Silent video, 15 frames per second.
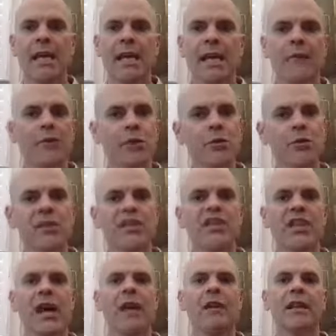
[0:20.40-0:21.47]
If you
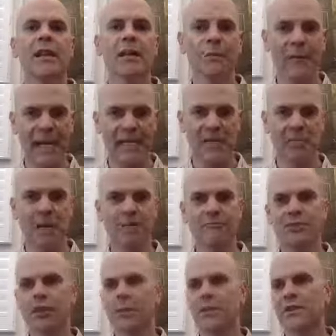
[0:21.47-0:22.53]
sell an investment,
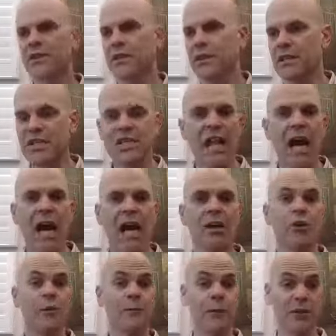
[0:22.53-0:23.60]
so if you sell a
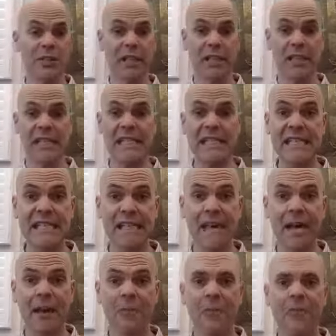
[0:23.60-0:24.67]
stock or if you sell an
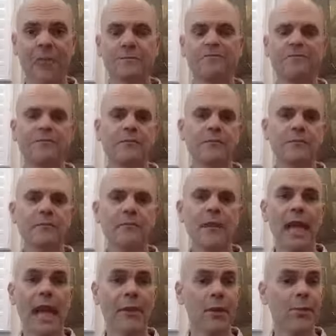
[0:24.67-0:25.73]
ETF,
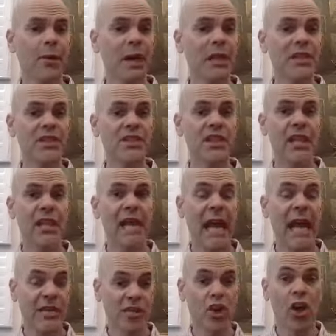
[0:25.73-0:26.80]
and the price
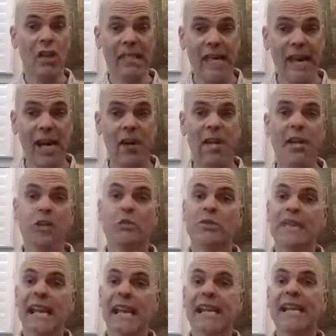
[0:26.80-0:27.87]
has gone down and you
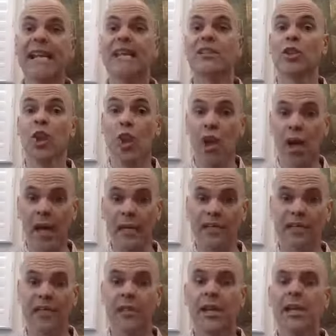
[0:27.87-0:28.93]
take a
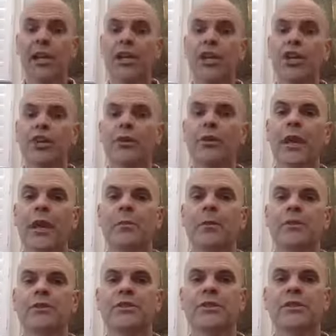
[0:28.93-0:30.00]
loss, you're
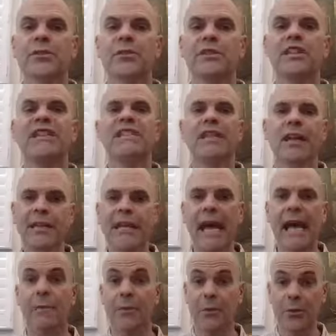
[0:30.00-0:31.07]
able to deduct
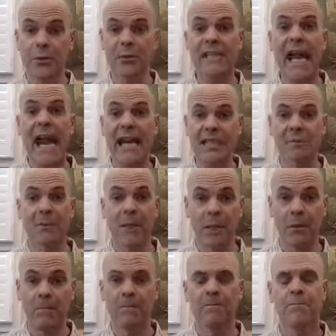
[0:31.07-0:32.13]
that from your tax bill.